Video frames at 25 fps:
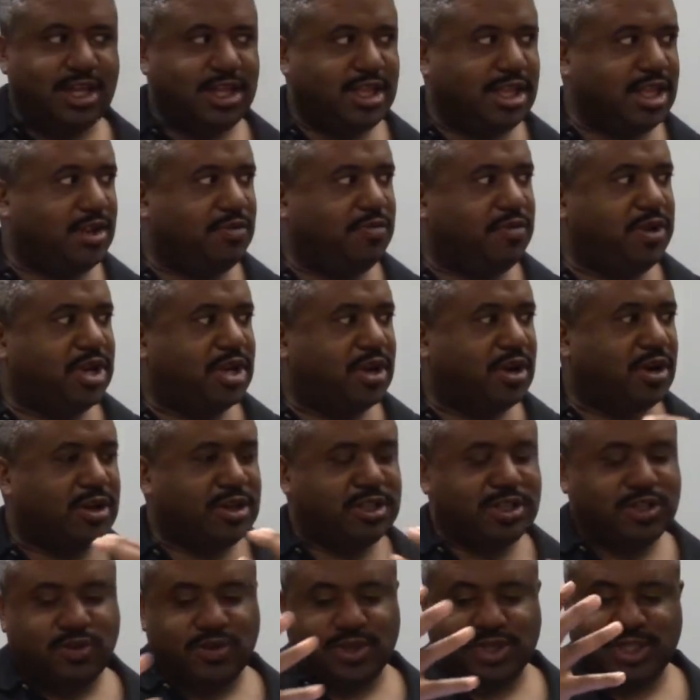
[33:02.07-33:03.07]
then we could
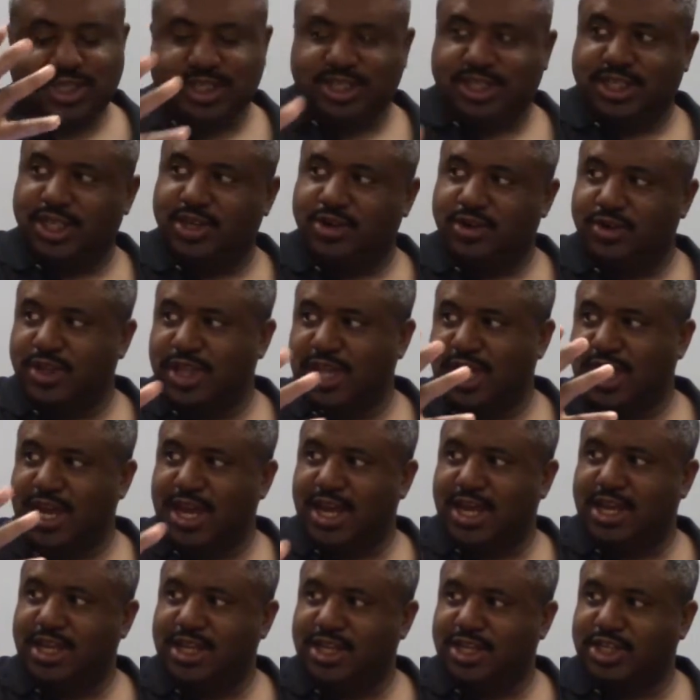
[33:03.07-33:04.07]
also consider
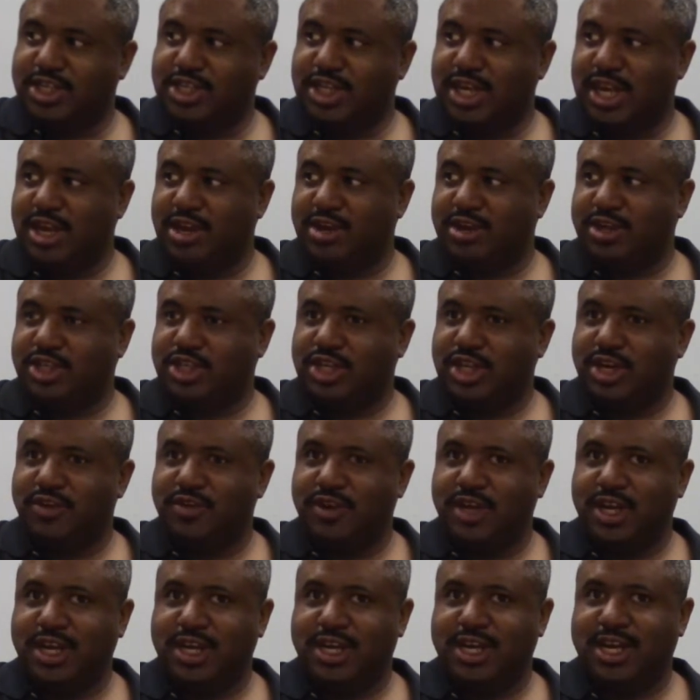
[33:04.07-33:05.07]
that, the
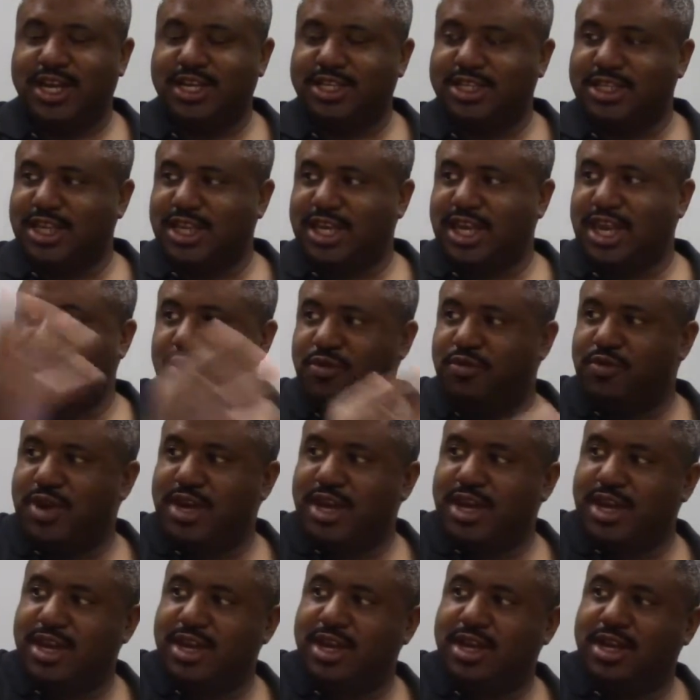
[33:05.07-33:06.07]
chariot, as a
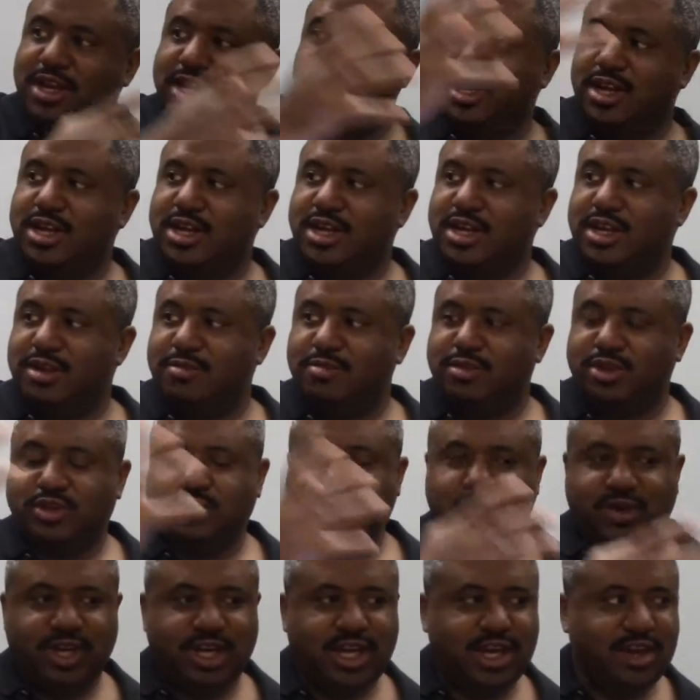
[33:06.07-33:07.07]
gateway
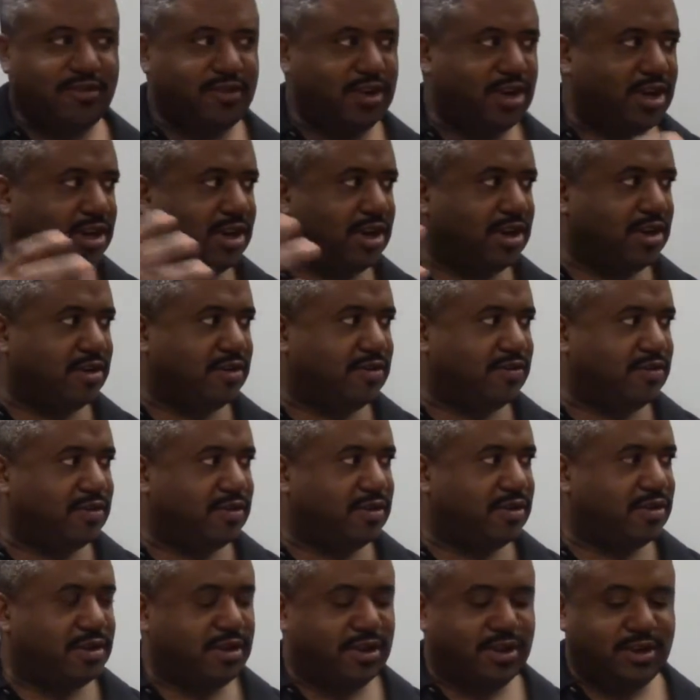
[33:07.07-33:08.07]
between heaven and earth.
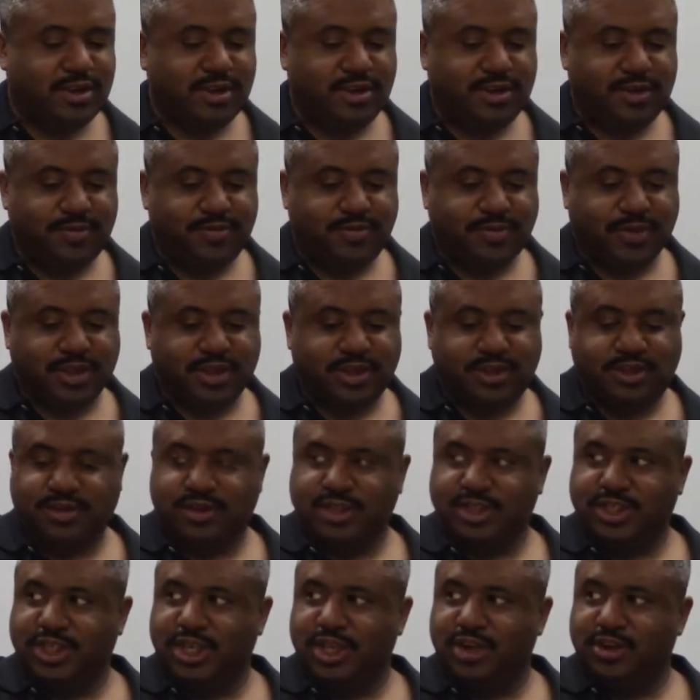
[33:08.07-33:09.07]
So
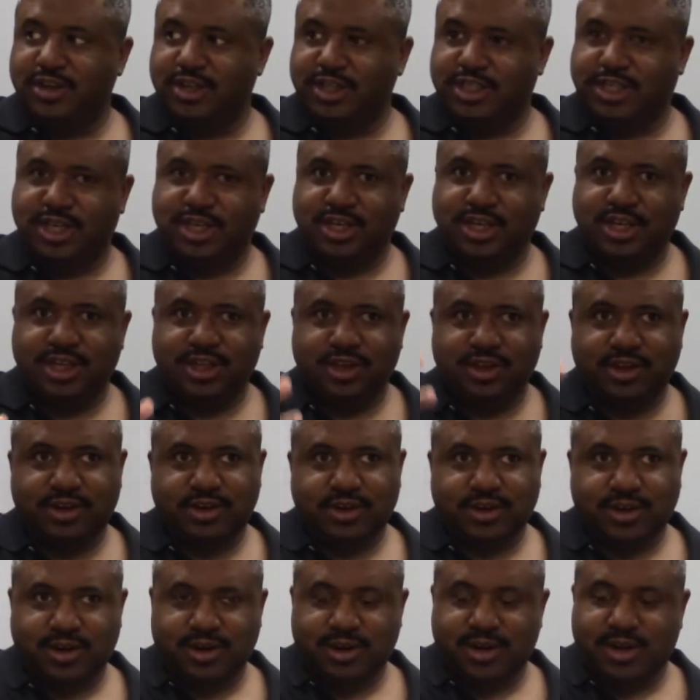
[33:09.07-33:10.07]
the chariot is
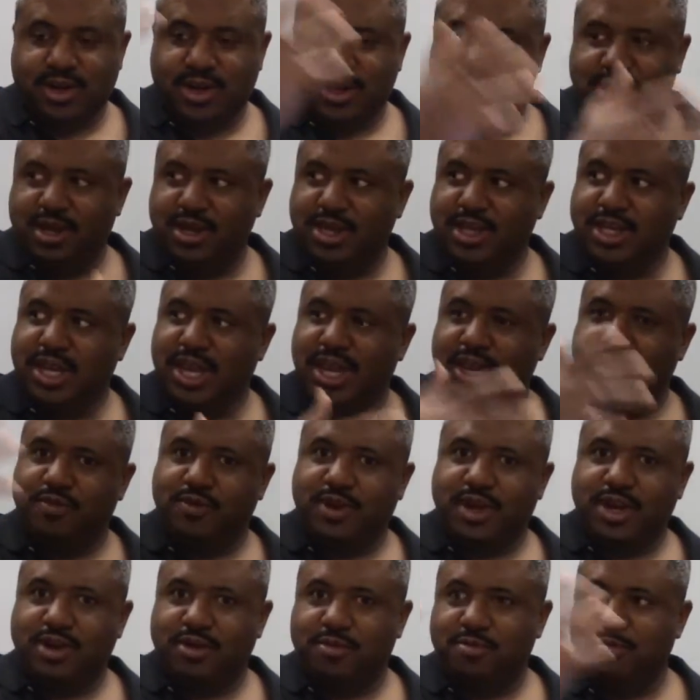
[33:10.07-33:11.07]
another
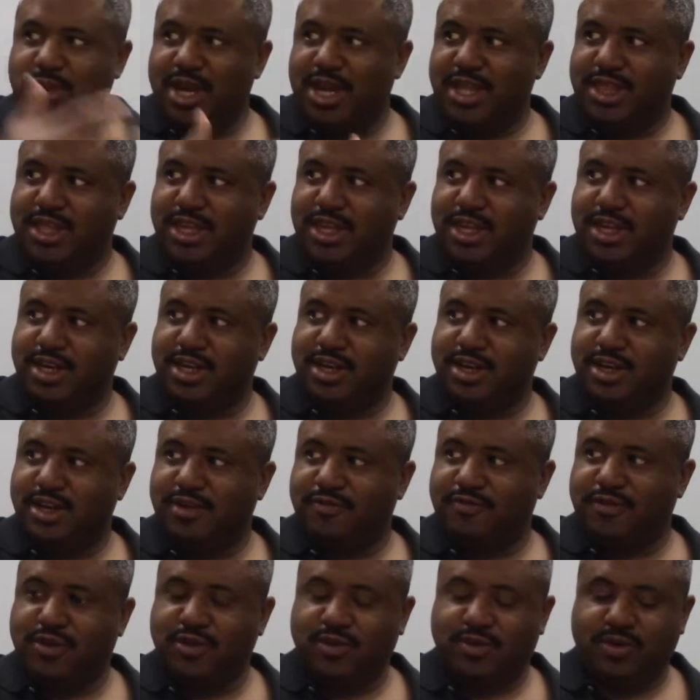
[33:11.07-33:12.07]
gateway or method
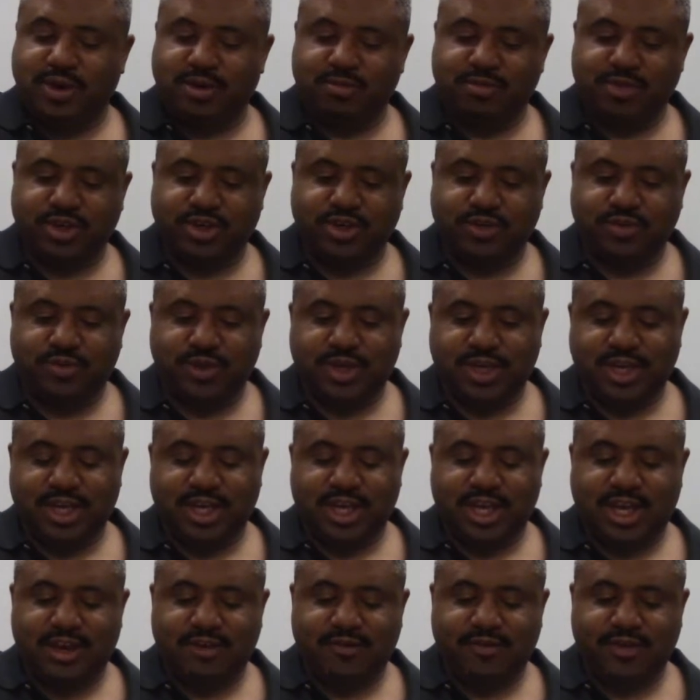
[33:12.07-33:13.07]
of going
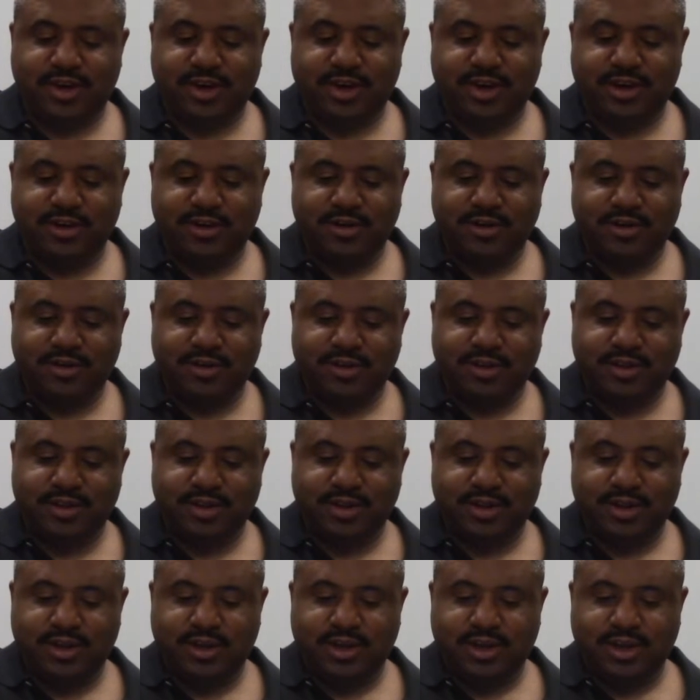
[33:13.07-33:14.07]
between heaven and earth.
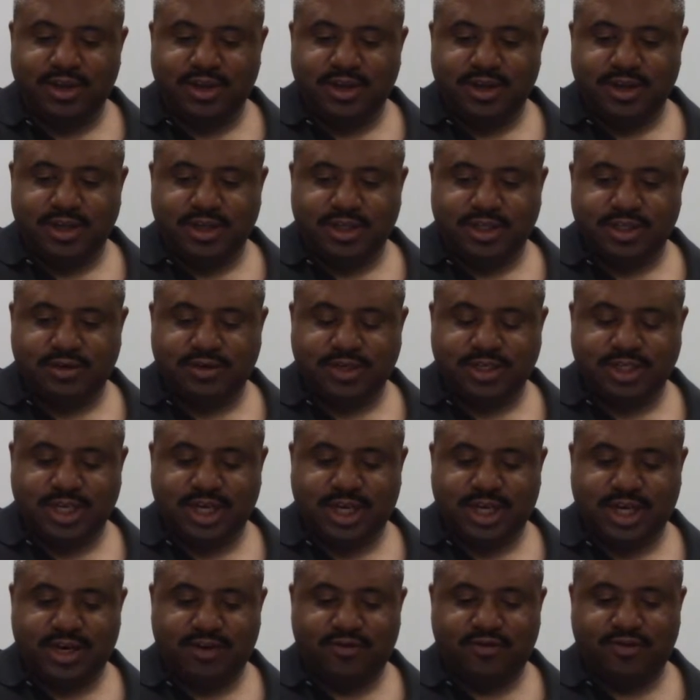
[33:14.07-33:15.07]
So it's
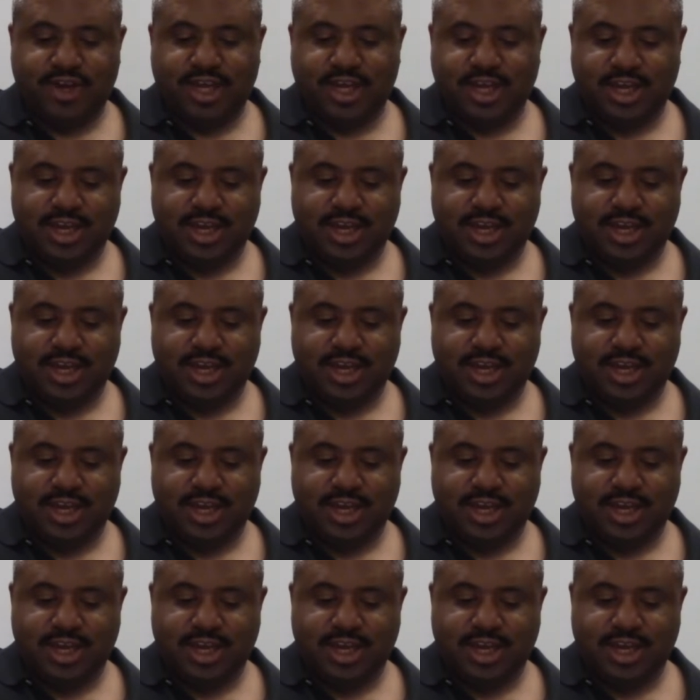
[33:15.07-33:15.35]
kind of